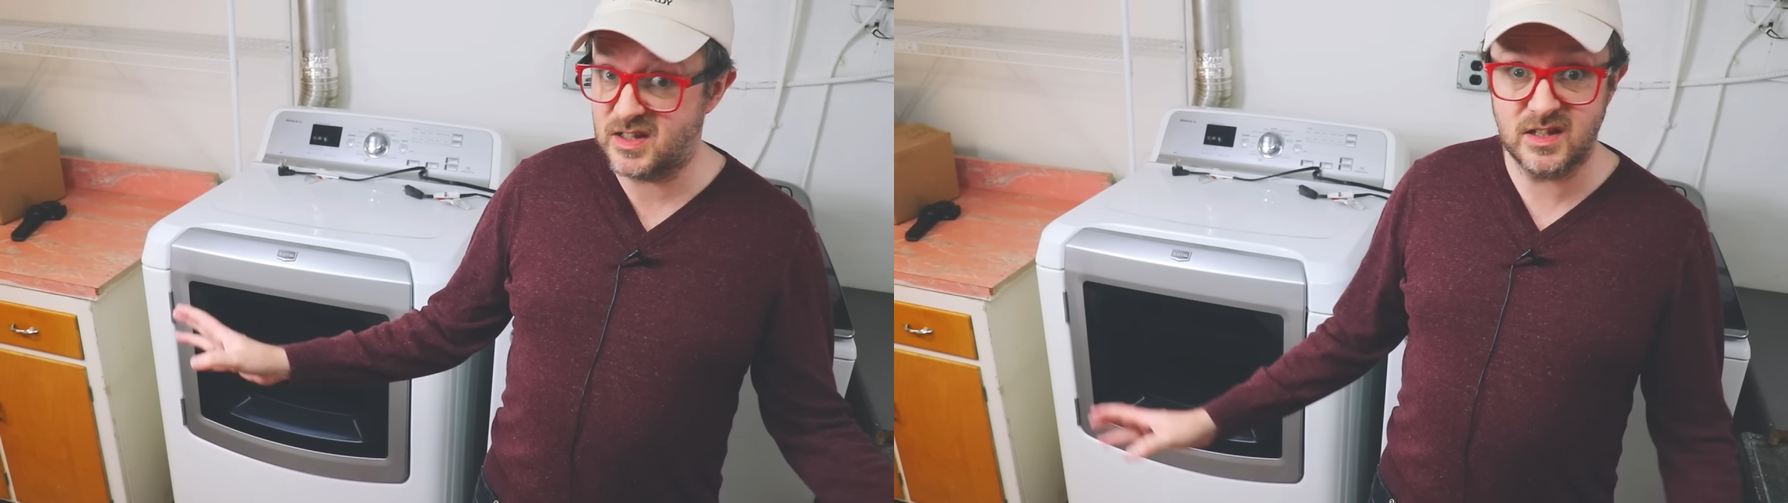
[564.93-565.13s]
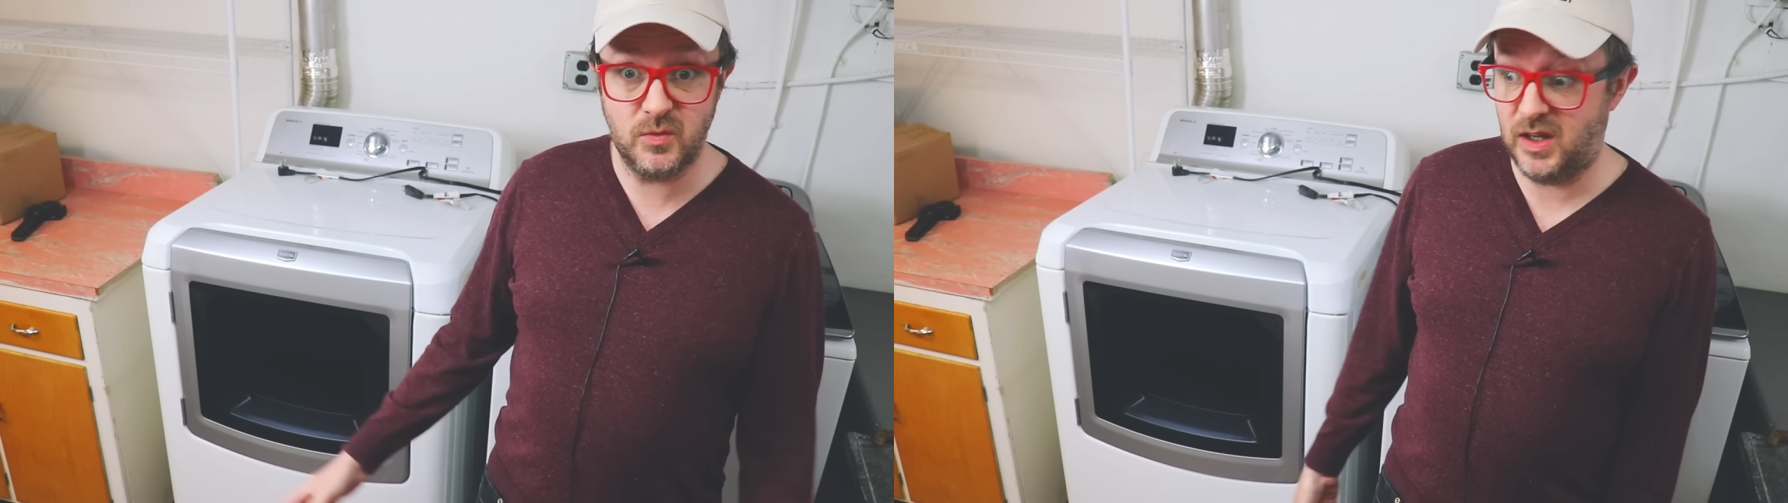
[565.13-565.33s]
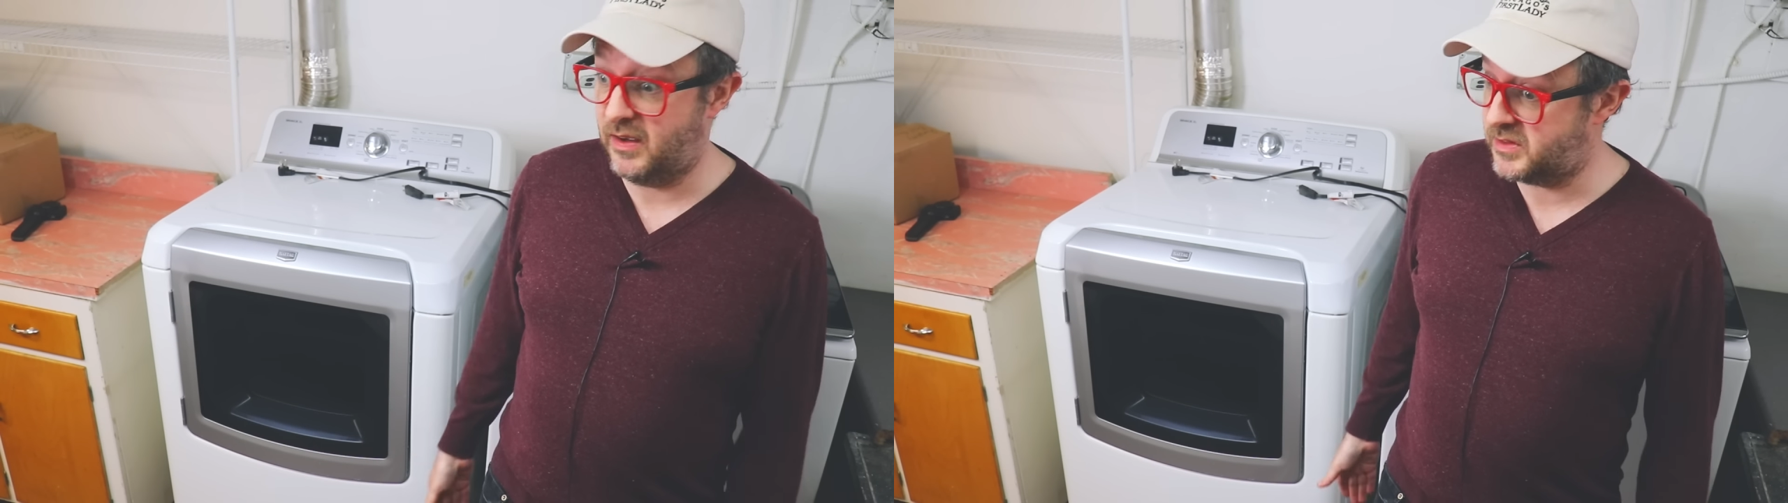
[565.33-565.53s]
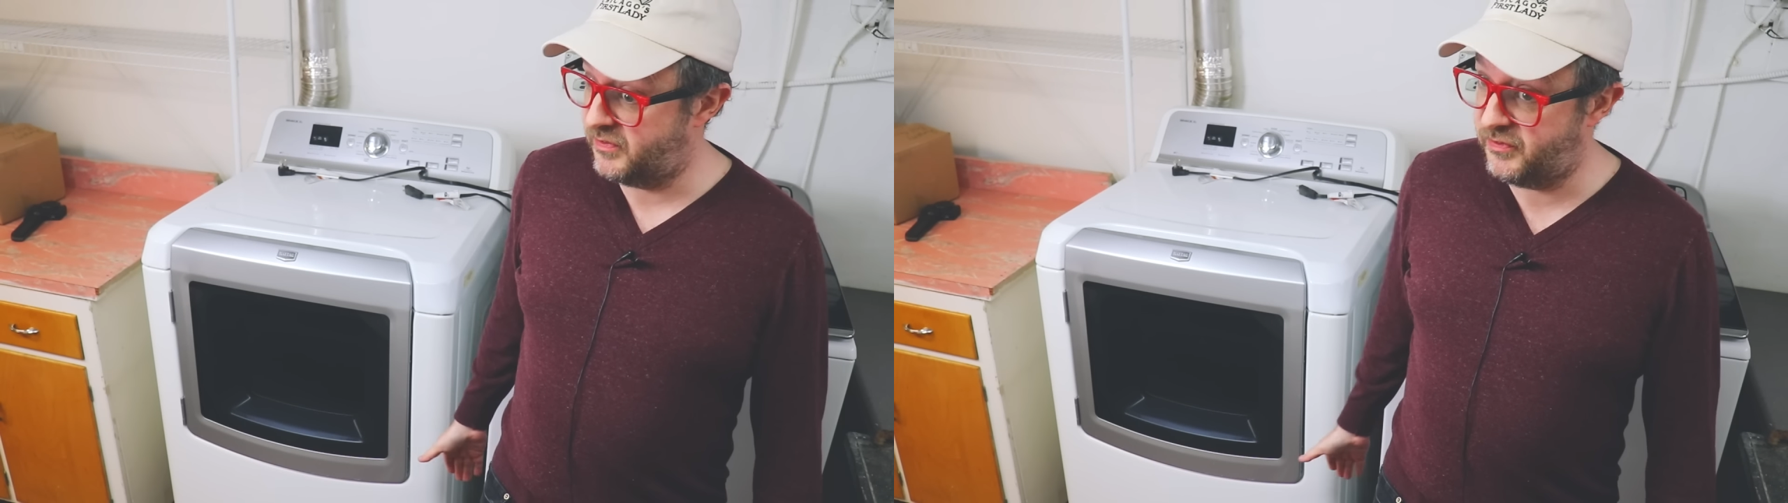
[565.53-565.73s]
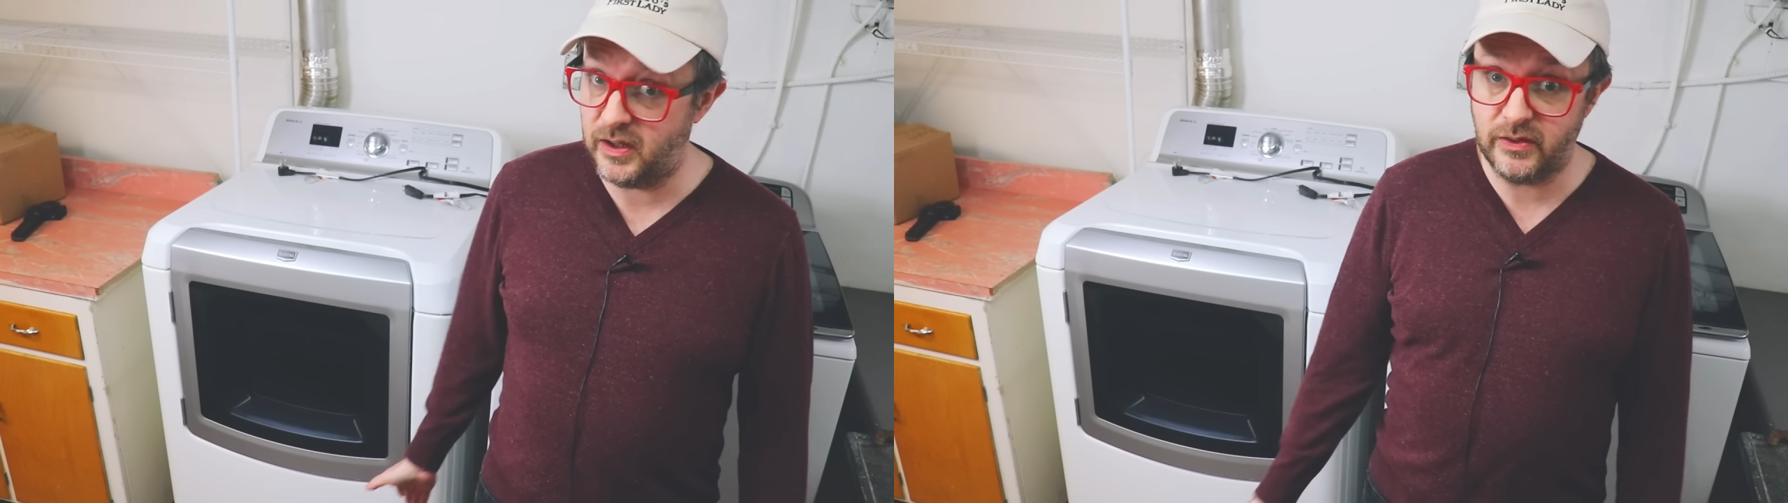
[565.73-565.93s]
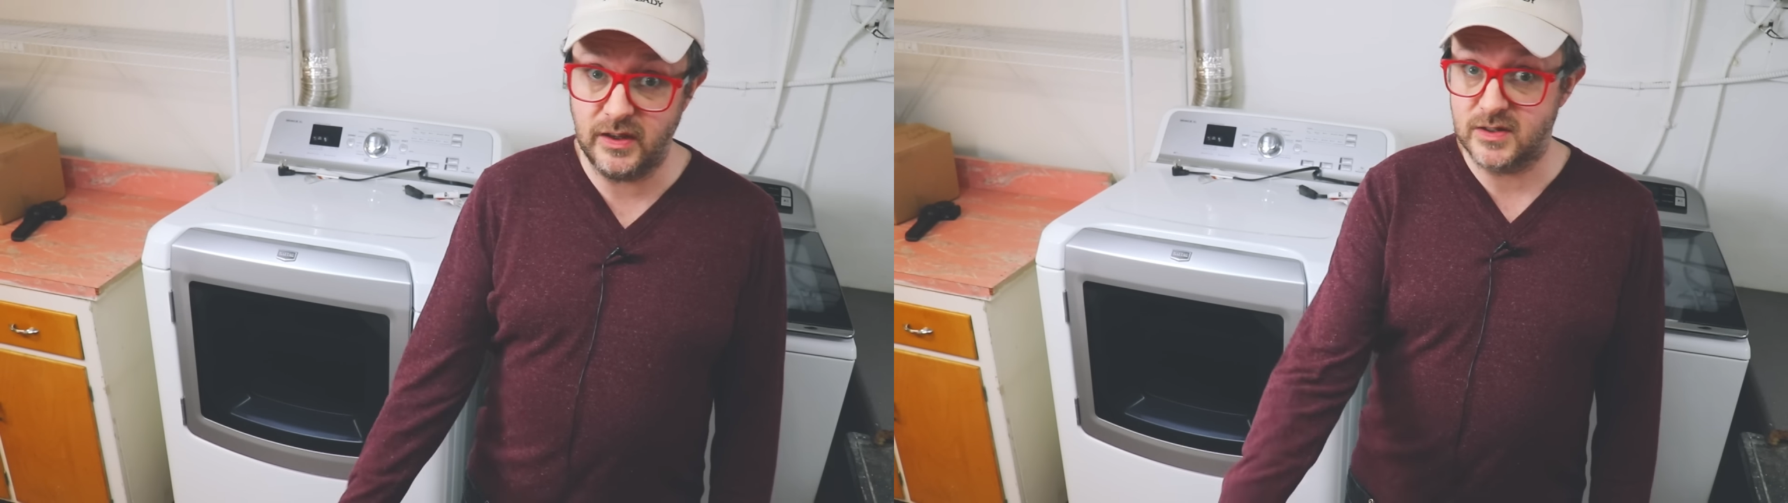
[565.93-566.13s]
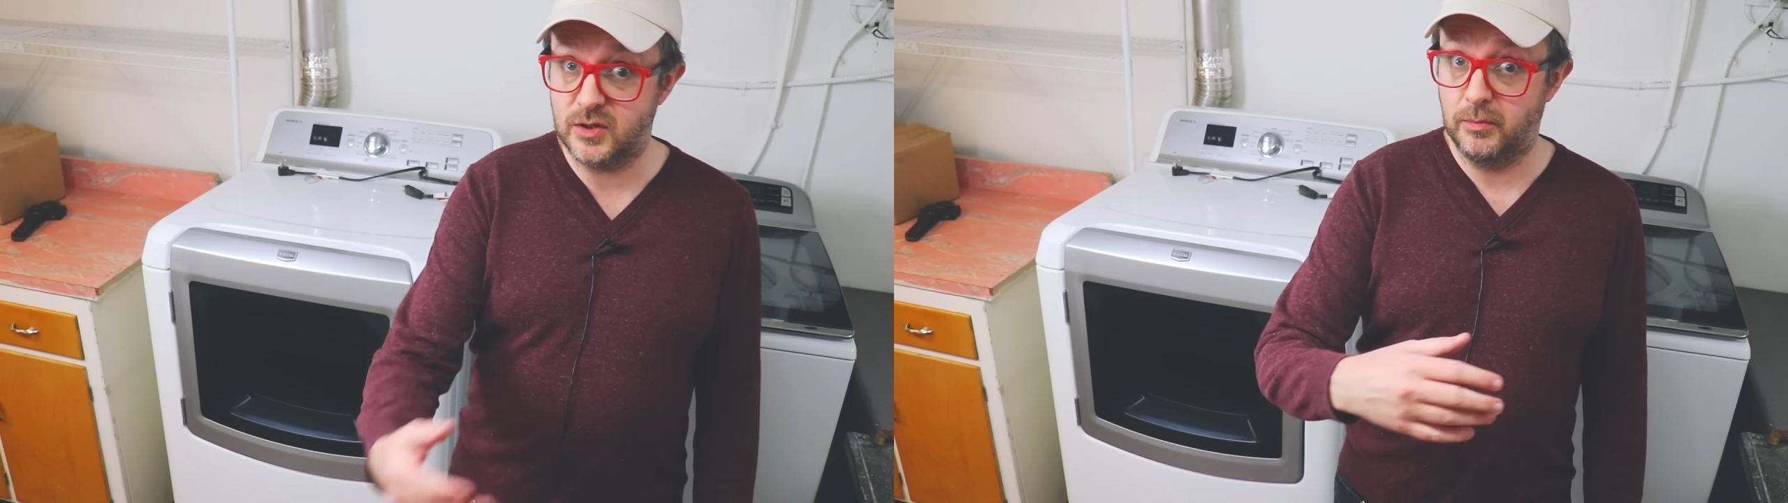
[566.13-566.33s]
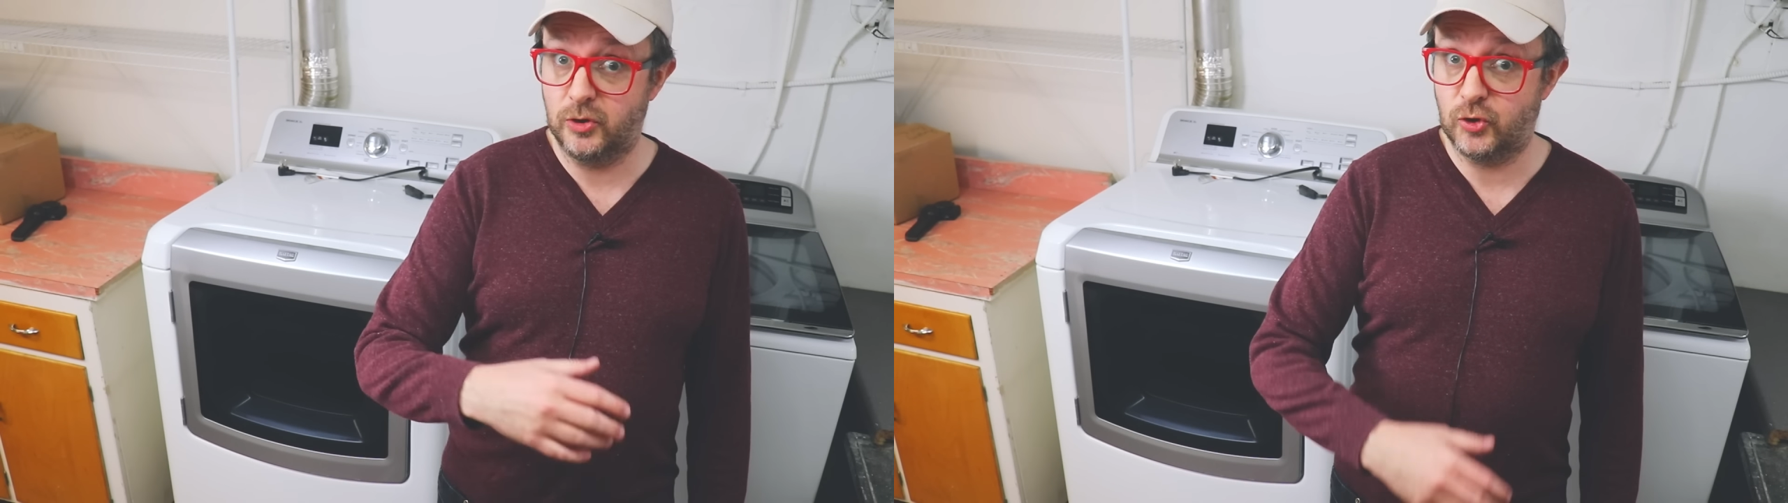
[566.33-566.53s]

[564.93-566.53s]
is that we have to fit these tumble